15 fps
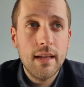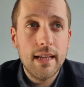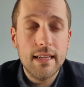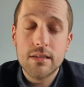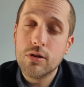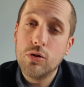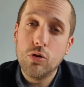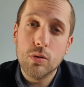
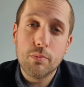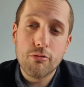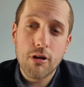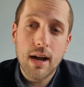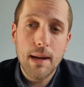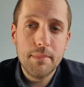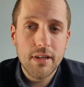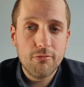It's called
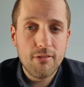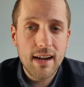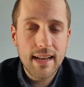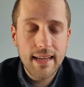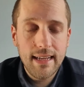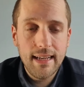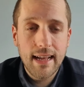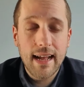Primed and
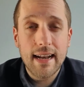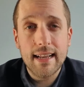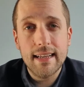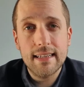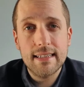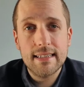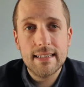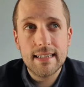Ready and
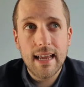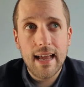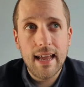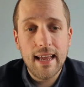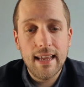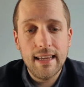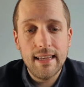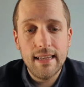it's
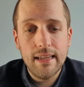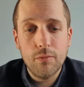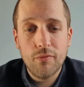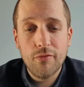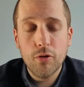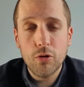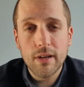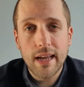a
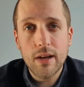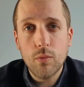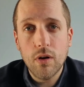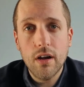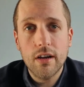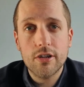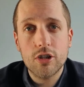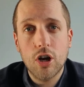full day
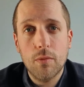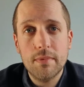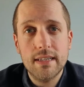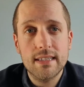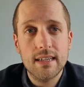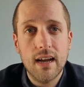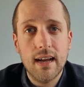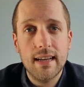workshop
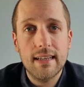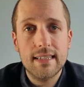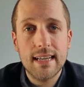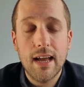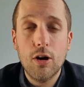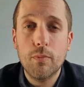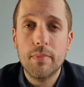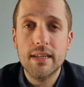designed to
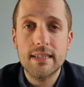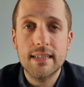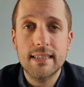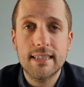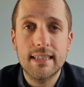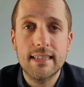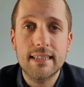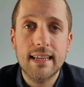help
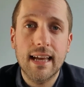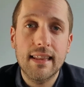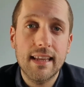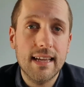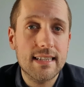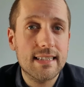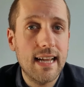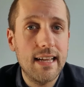businesses get
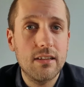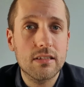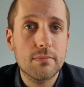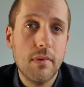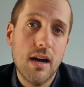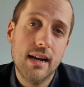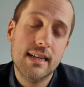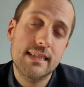their sales,
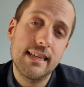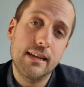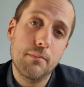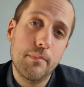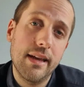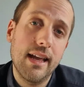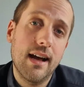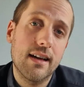marketing and
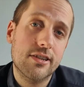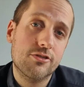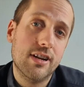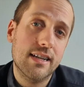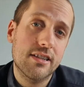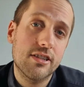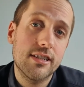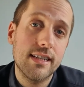PR
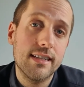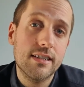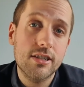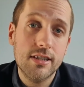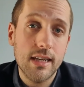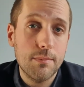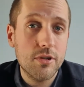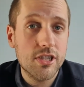strategies
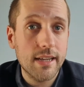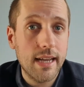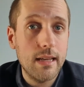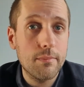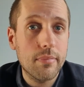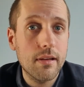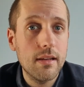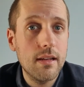ship
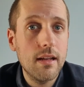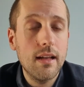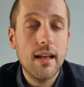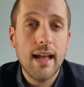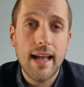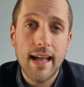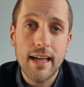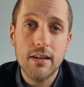shape
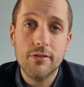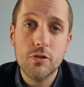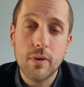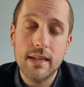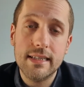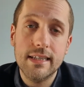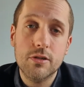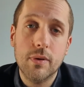ahead of
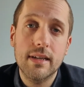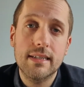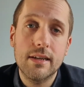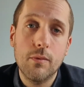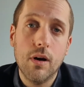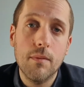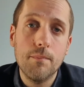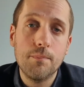
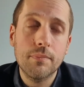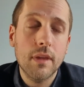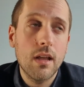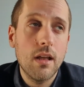2021.